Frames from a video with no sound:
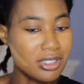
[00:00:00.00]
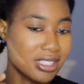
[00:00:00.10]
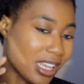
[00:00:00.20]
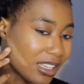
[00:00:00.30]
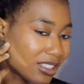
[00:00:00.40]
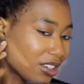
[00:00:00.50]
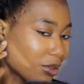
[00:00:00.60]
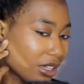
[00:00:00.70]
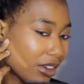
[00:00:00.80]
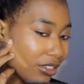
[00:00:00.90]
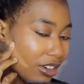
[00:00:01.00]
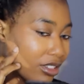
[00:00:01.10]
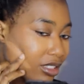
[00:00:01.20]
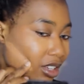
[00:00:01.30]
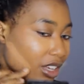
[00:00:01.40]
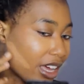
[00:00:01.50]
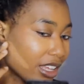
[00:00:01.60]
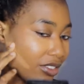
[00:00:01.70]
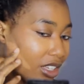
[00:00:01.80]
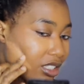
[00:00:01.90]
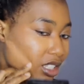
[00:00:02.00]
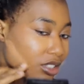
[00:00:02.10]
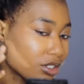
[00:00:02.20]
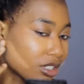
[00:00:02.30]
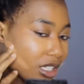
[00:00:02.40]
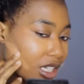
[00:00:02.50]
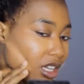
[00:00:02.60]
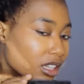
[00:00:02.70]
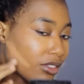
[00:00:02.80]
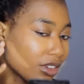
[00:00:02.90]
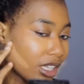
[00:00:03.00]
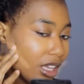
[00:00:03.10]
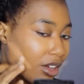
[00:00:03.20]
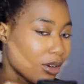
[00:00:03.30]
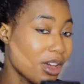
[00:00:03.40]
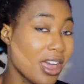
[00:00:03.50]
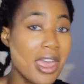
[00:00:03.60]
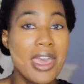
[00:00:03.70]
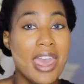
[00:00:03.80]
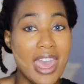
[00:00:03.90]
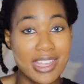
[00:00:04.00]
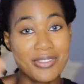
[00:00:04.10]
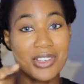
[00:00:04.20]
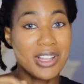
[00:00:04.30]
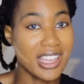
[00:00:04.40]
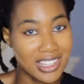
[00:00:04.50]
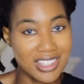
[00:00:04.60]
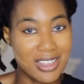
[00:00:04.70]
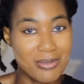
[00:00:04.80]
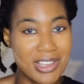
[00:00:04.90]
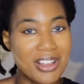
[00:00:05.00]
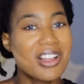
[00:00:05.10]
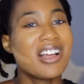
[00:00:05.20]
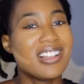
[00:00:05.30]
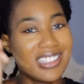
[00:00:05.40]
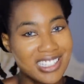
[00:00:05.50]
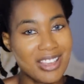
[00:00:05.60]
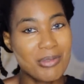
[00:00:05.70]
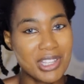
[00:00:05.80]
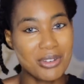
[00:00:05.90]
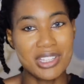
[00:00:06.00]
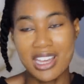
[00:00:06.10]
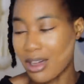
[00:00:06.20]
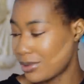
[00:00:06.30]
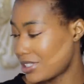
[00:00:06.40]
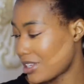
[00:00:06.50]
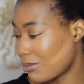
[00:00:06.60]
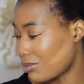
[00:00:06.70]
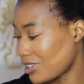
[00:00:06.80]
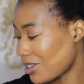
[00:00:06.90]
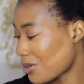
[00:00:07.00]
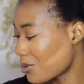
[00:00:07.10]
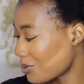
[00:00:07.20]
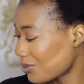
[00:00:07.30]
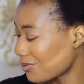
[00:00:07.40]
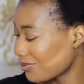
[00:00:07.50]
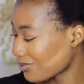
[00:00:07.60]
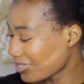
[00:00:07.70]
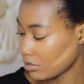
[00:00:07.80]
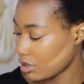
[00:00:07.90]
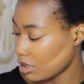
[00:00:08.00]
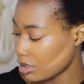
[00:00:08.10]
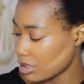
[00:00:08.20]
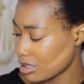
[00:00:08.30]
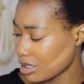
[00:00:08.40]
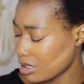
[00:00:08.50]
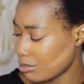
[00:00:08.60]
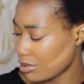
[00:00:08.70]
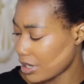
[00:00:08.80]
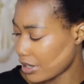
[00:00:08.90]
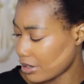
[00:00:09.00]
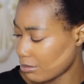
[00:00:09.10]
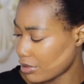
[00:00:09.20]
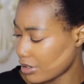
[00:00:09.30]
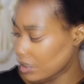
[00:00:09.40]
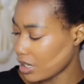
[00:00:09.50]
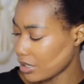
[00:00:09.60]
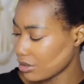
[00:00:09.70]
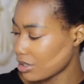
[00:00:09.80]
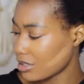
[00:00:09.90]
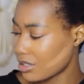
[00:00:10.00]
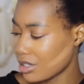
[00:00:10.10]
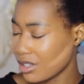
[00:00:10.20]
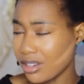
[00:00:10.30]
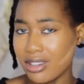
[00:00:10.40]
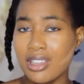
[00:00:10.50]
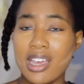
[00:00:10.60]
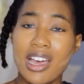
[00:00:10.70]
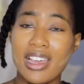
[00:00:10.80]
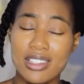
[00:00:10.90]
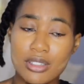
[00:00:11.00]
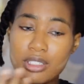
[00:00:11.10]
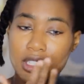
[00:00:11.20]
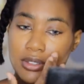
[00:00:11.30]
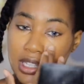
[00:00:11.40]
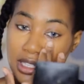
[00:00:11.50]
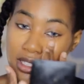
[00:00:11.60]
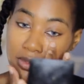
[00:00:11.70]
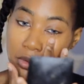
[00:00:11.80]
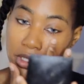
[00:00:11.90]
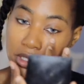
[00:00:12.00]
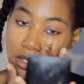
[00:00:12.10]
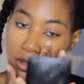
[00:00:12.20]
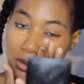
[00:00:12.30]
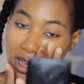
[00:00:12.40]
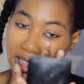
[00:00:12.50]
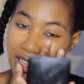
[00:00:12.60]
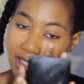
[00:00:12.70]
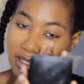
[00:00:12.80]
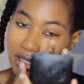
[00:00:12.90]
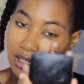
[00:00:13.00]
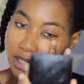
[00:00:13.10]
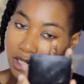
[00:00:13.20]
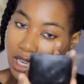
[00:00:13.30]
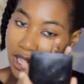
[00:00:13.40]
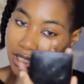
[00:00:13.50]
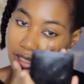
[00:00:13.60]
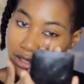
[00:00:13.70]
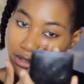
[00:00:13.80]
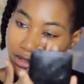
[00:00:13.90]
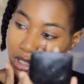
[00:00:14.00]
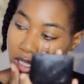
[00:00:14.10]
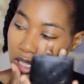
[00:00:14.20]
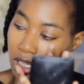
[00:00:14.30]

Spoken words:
real sexy or whatever, so you guys feel ginger to click on the video. And if you like the thumbnail, let me know in the comments down below. Just gonna apply my lighter concealer. I usually use NC42. I like to look kind of